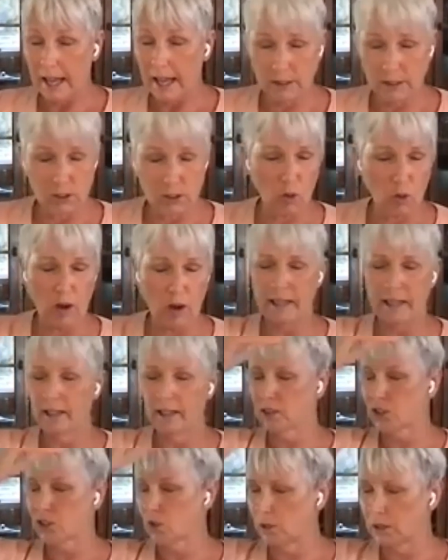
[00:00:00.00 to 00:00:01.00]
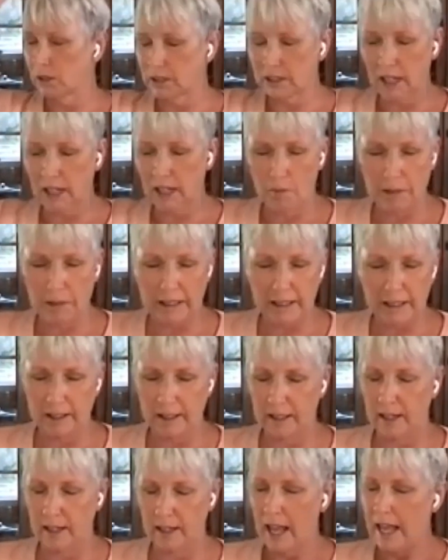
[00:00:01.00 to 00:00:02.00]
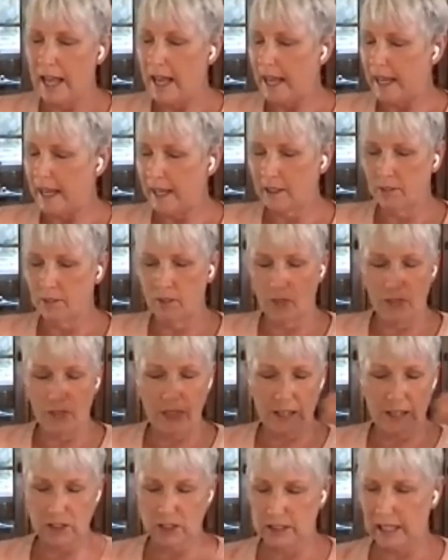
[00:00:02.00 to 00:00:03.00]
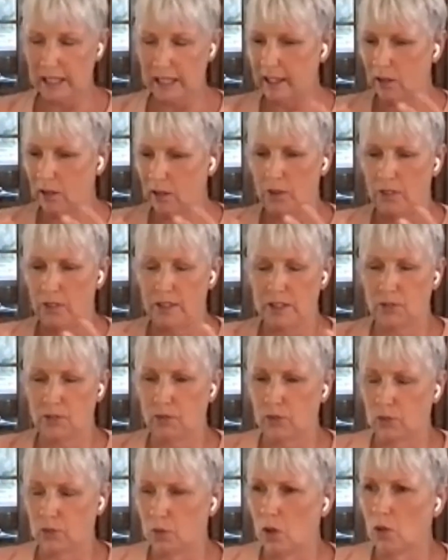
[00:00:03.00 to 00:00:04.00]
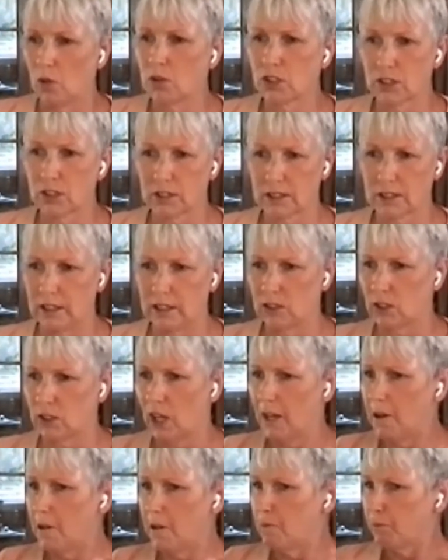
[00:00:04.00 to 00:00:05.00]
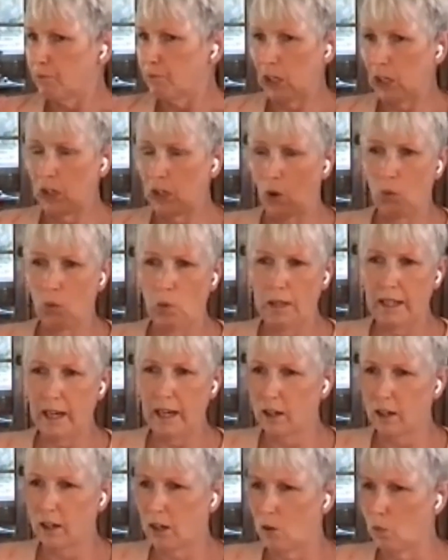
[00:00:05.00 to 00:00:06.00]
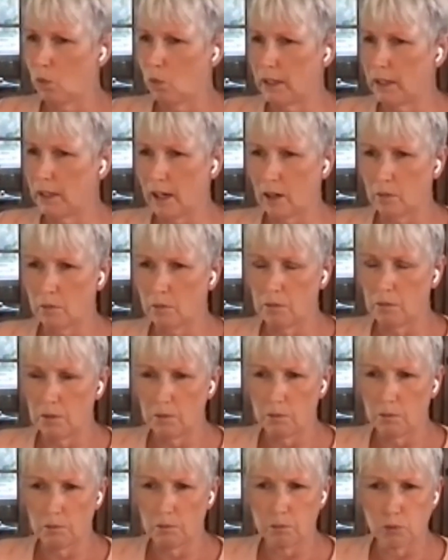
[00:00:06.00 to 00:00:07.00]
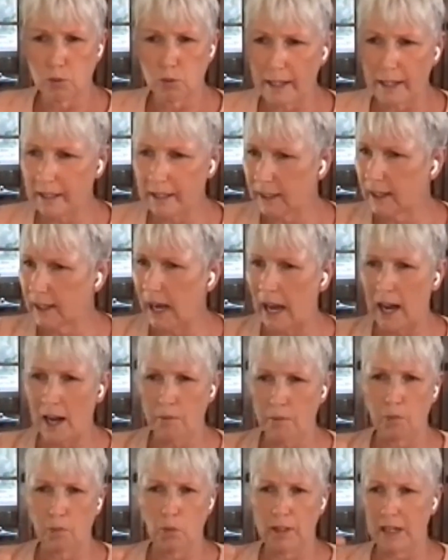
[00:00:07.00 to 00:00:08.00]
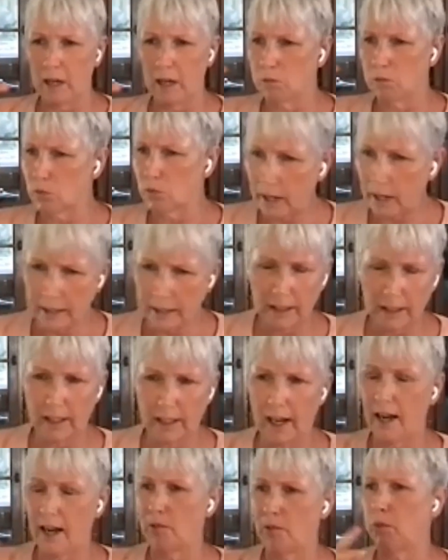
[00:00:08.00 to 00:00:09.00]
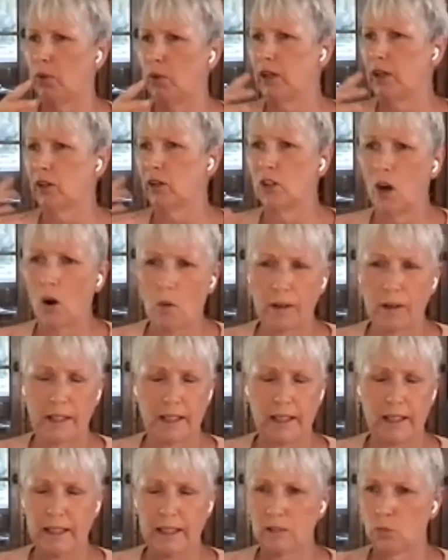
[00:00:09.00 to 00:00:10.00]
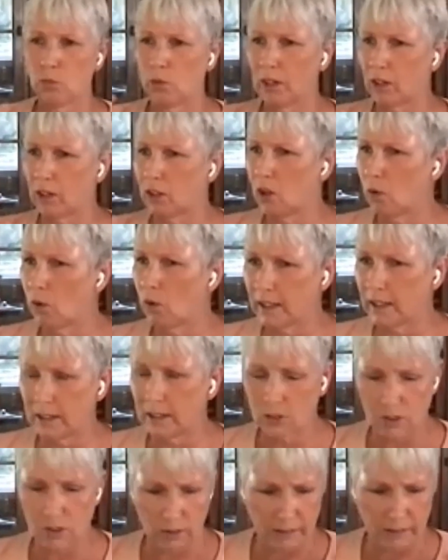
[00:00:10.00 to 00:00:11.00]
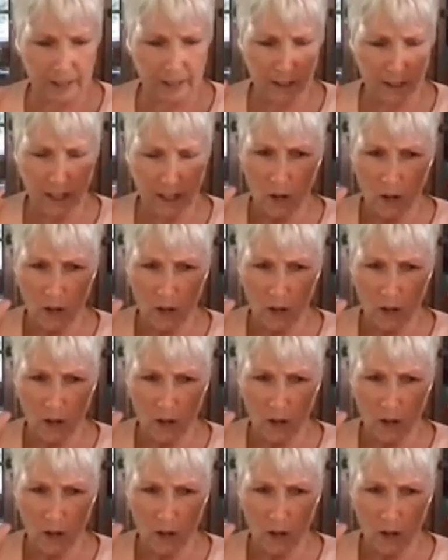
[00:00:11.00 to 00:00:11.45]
And so it's coming in, and they're saying with this ferociousness, we are breaking up, we are breaking up, we are going in, we are going into, and they